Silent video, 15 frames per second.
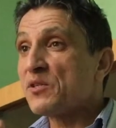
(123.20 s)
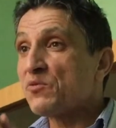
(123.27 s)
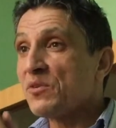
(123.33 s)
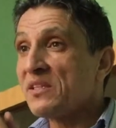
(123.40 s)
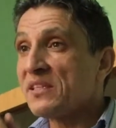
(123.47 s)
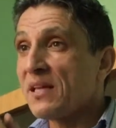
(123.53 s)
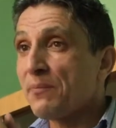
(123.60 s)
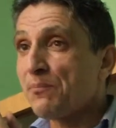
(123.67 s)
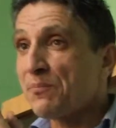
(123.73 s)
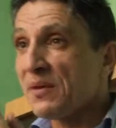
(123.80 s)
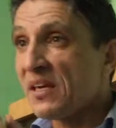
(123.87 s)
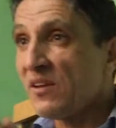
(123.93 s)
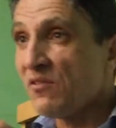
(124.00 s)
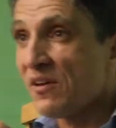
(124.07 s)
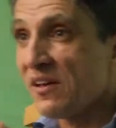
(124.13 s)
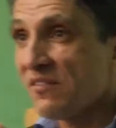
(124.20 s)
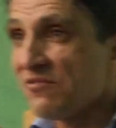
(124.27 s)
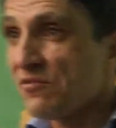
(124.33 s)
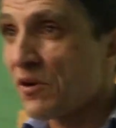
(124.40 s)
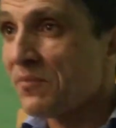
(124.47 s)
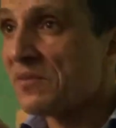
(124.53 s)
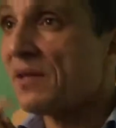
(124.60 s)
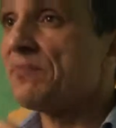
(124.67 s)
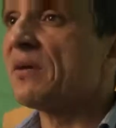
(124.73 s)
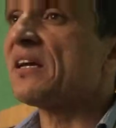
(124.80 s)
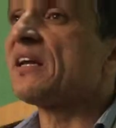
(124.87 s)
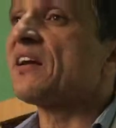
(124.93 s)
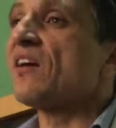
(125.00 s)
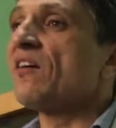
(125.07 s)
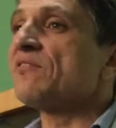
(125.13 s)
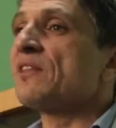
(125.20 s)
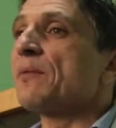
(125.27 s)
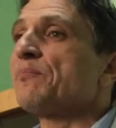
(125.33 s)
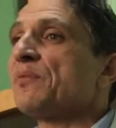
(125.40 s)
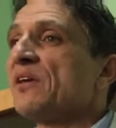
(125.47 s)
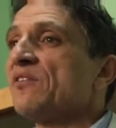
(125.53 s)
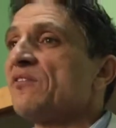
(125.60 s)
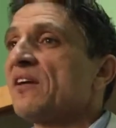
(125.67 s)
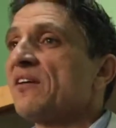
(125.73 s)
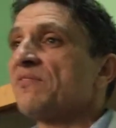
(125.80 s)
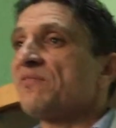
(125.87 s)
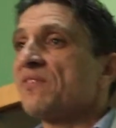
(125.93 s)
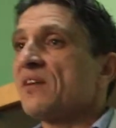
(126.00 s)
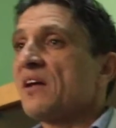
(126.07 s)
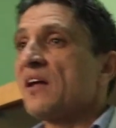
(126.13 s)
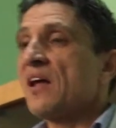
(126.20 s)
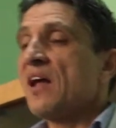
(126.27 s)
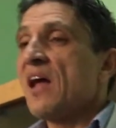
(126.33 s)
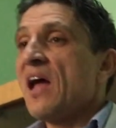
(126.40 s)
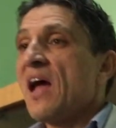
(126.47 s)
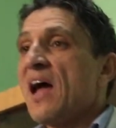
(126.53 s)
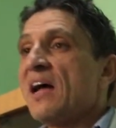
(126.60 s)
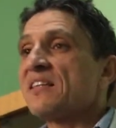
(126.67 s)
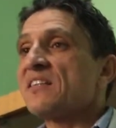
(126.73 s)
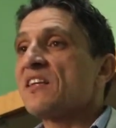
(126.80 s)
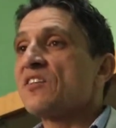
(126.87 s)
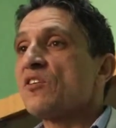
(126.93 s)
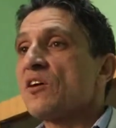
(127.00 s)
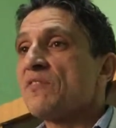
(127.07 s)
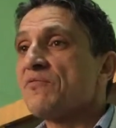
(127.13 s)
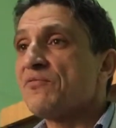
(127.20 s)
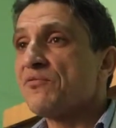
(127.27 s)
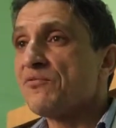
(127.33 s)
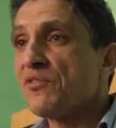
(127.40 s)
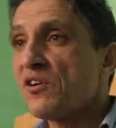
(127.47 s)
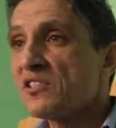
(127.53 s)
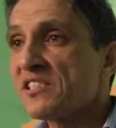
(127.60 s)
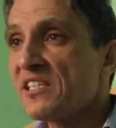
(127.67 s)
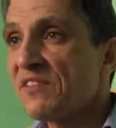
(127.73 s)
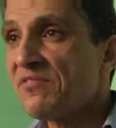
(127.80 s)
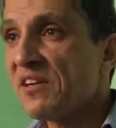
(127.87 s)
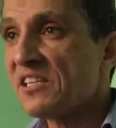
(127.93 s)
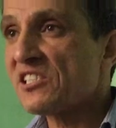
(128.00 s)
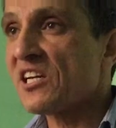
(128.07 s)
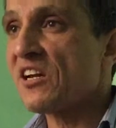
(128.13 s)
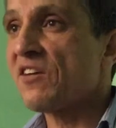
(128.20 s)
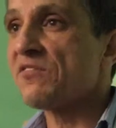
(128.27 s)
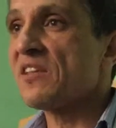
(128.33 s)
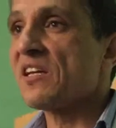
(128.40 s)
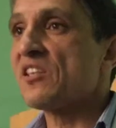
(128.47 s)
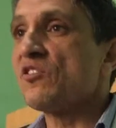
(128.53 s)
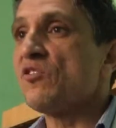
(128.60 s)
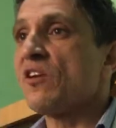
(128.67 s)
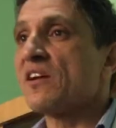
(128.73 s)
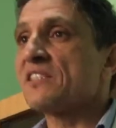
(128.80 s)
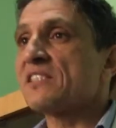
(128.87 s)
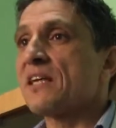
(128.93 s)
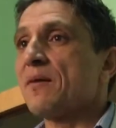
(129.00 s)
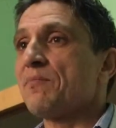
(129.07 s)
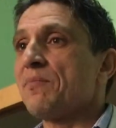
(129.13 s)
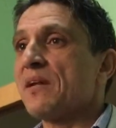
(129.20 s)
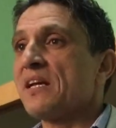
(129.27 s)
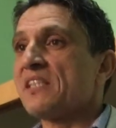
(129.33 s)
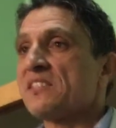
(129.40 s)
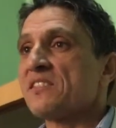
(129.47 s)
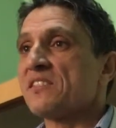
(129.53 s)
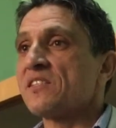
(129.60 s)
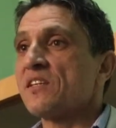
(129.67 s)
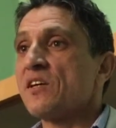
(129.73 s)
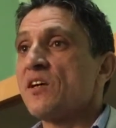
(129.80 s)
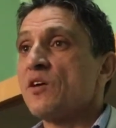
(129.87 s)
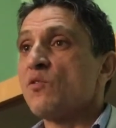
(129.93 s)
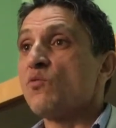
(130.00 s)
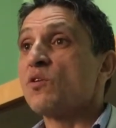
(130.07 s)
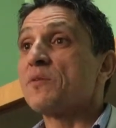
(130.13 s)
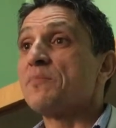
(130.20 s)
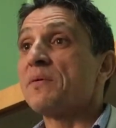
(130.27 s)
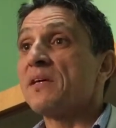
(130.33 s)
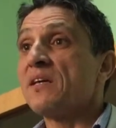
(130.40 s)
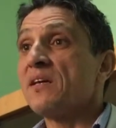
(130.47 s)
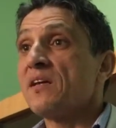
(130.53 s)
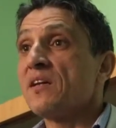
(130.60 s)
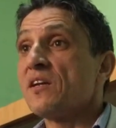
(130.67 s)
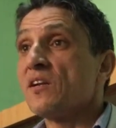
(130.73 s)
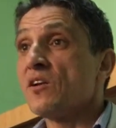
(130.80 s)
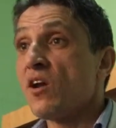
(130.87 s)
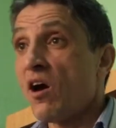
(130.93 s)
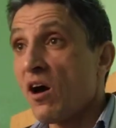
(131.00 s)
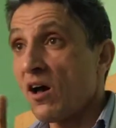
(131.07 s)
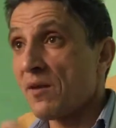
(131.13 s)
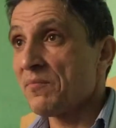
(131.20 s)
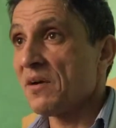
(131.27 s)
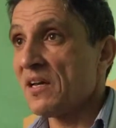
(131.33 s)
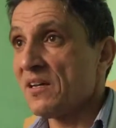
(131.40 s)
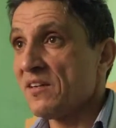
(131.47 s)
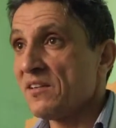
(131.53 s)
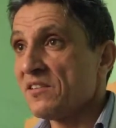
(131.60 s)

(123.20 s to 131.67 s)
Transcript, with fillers: between the P wave, from the beginning of the P wave and the first deflection of the QRS complex would be normal.